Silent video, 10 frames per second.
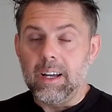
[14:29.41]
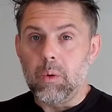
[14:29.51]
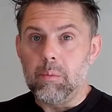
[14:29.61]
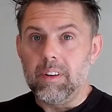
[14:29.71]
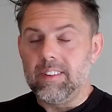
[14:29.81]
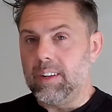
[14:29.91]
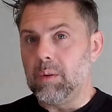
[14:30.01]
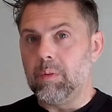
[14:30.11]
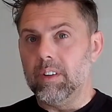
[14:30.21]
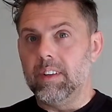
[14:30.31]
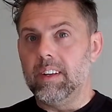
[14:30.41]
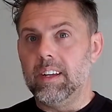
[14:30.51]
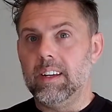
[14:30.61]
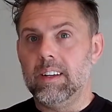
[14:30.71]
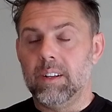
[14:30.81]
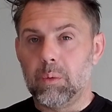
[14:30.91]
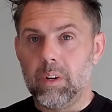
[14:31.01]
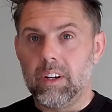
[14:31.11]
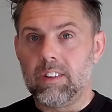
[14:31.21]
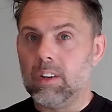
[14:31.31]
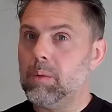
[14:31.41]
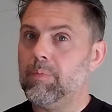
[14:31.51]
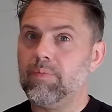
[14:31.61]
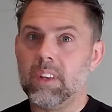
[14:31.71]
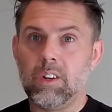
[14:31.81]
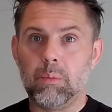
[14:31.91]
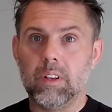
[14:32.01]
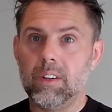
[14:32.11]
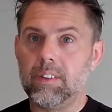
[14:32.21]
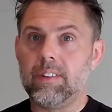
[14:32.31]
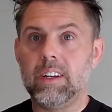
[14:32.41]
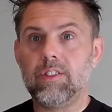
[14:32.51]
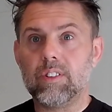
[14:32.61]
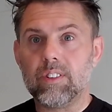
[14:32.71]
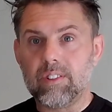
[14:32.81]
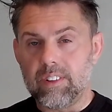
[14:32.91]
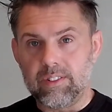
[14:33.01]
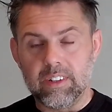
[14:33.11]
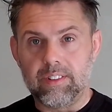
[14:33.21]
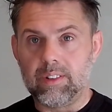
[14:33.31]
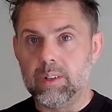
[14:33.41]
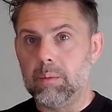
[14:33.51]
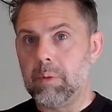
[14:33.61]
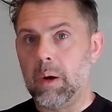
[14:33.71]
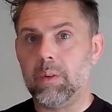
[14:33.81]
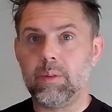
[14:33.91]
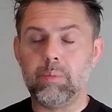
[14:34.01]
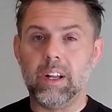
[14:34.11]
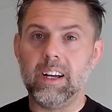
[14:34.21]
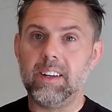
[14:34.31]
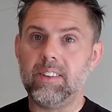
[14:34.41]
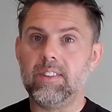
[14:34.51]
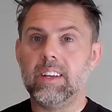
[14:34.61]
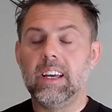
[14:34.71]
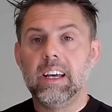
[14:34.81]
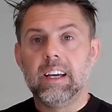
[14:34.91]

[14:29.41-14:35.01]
equipment set up on the worktop, do my load stations, oscilloscope, power supplies,